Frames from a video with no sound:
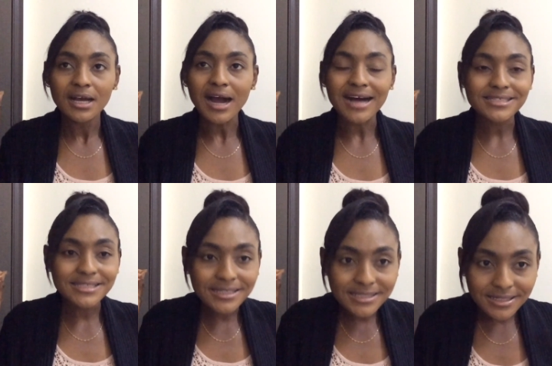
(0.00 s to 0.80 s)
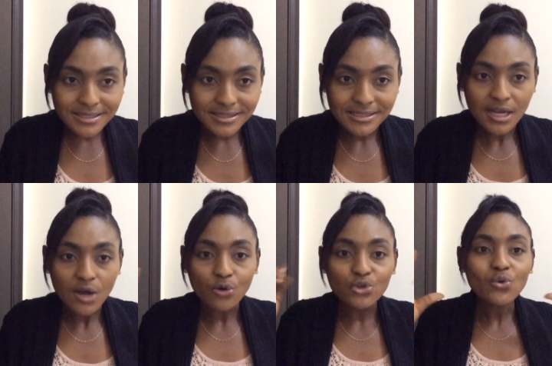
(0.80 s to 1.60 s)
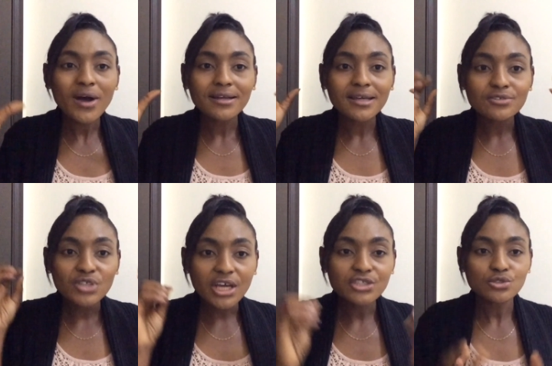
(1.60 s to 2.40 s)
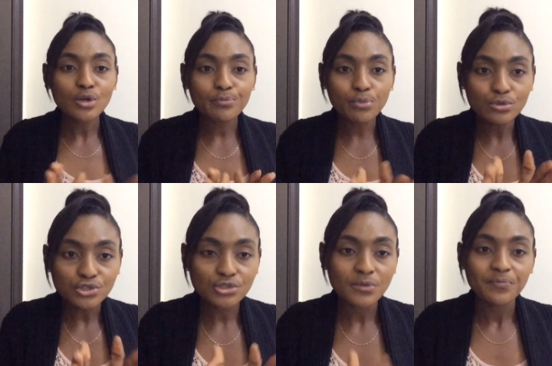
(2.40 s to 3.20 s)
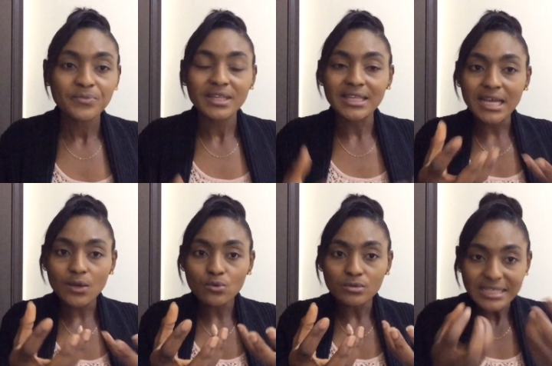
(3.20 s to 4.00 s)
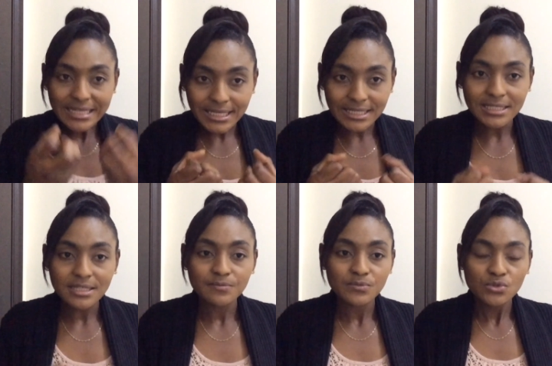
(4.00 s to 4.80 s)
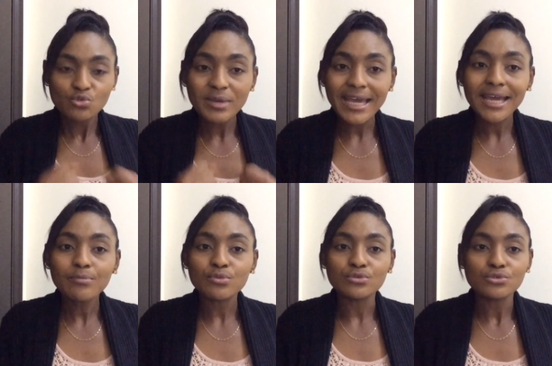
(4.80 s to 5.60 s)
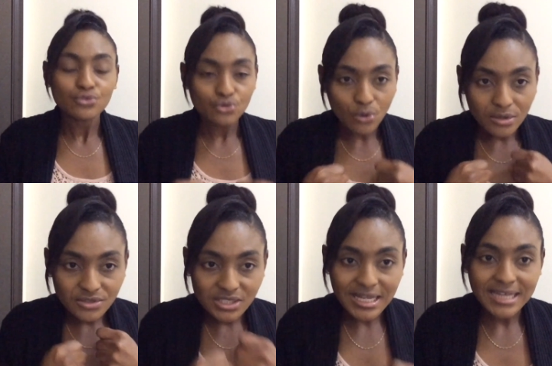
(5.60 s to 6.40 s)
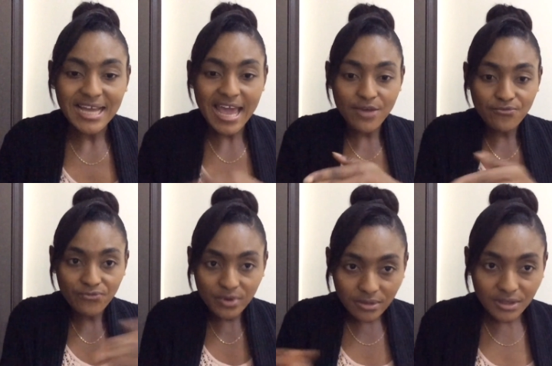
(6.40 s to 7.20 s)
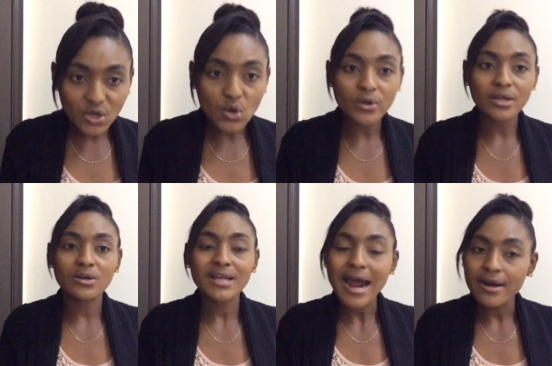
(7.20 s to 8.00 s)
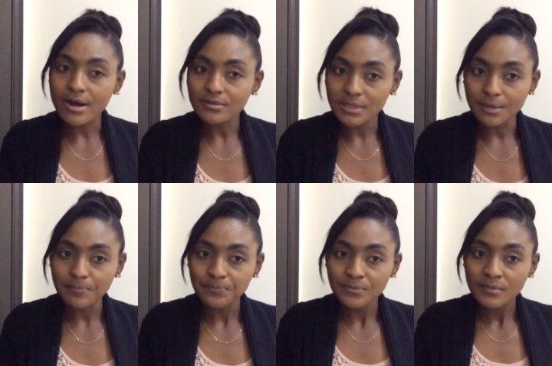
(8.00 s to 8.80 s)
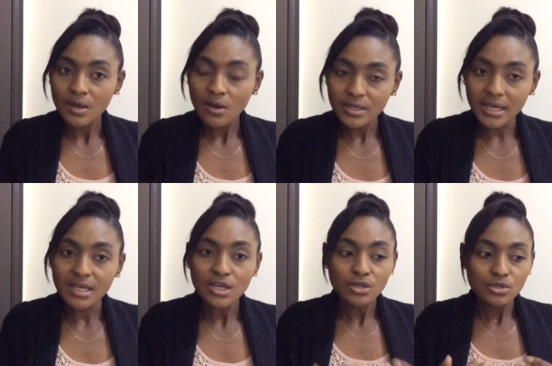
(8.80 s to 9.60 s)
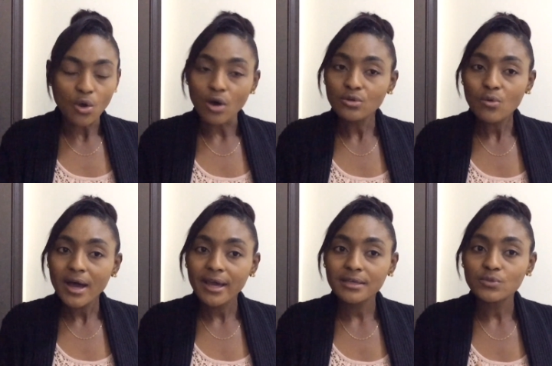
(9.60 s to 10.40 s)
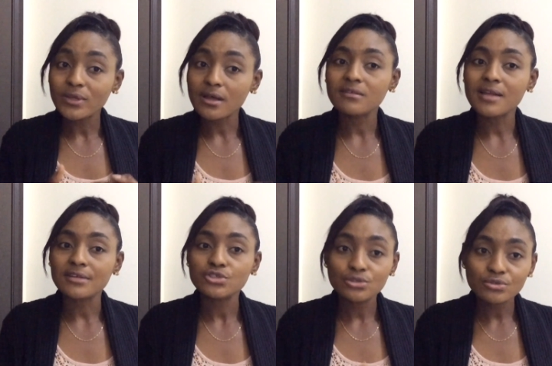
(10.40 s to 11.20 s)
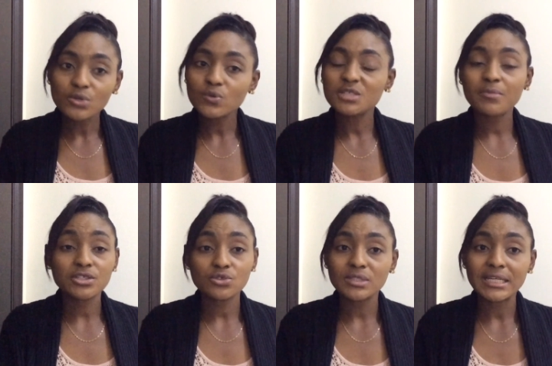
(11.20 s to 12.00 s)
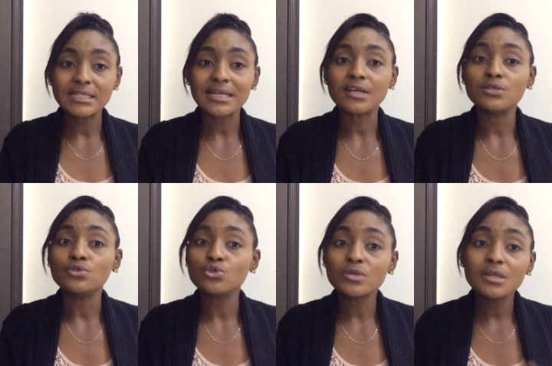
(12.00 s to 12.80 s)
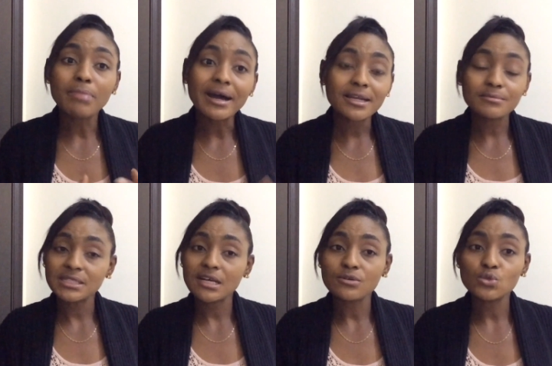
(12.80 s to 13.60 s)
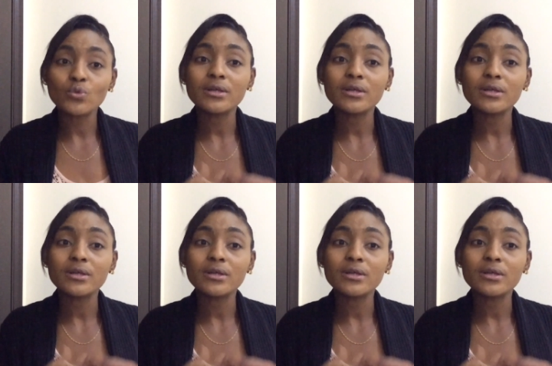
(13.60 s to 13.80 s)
assistance, or you are the educational push they need to be able to understand everything going on around them. Okay, Otherwise, without that, children with special needs are usually by themselves.